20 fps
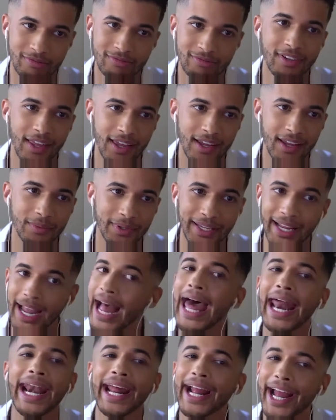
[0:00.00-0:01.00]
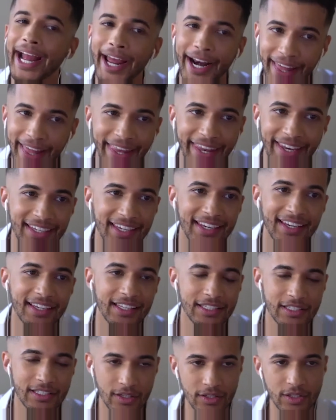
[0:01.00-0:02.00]
like I got out of that.
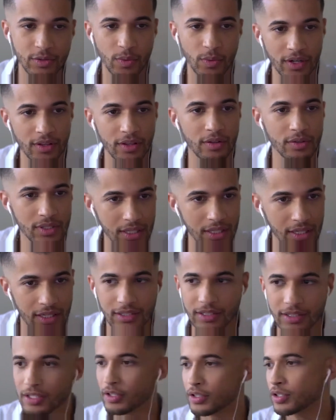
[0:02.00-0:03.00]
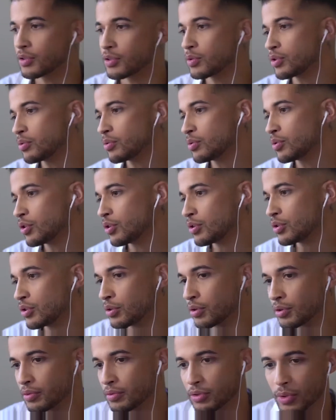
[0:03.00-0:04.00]
And it's one of those things.
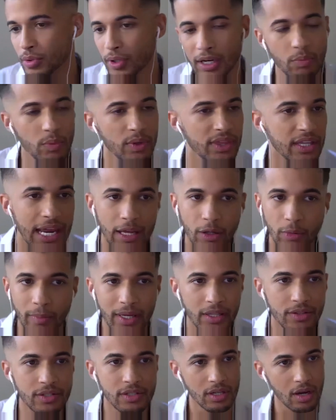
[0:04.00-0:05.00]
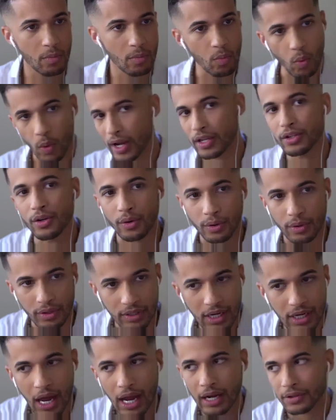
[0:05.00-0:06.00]
You're hit with an ailment in some way. You go to the
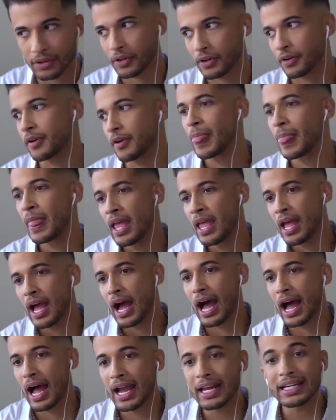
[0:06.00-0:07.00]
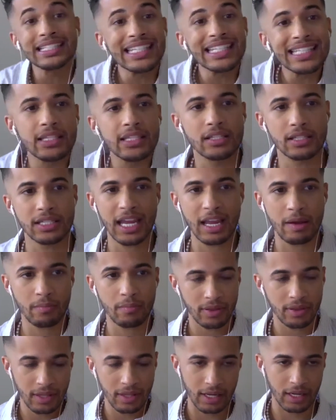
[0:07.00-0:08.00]
doctor. I did the same
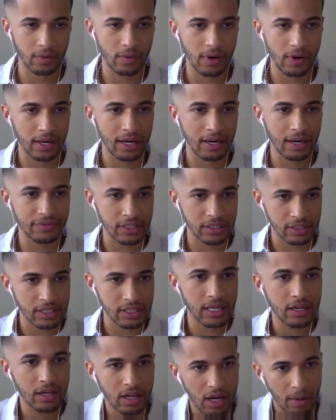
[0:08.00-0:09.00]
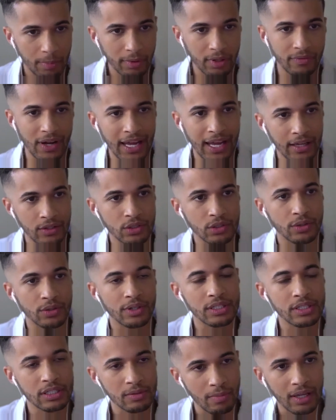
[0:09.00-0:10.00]
thing, right? I've sustained a couple of eye
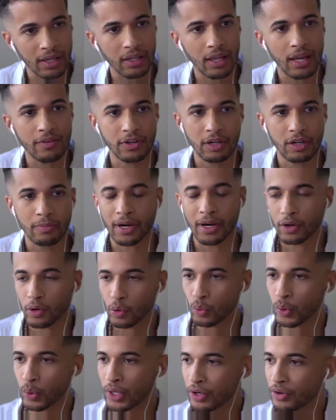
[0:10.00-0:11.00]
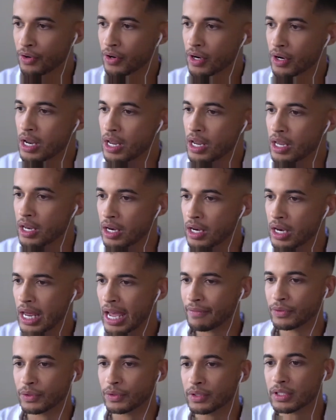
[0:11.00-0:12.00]
injuries in my life and in my career. And
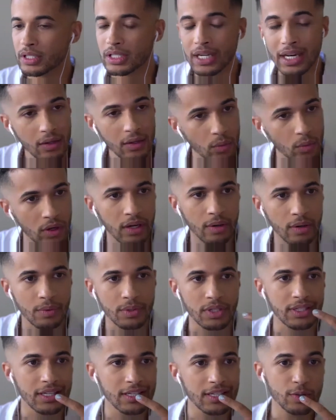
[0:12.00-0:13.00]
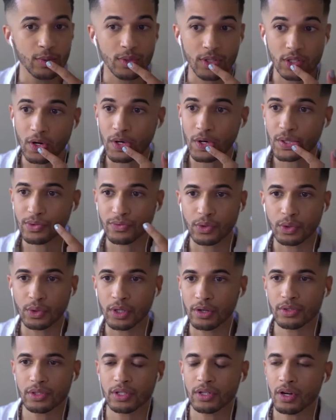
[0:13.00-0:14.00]
after the second one, I was on Dancing with the Stars a few
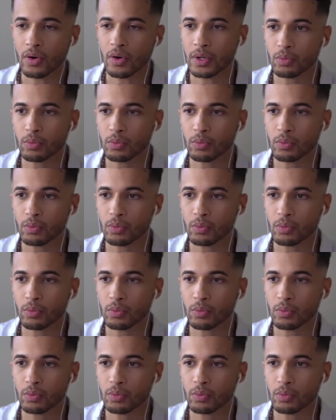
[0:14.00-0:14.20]
years ago. It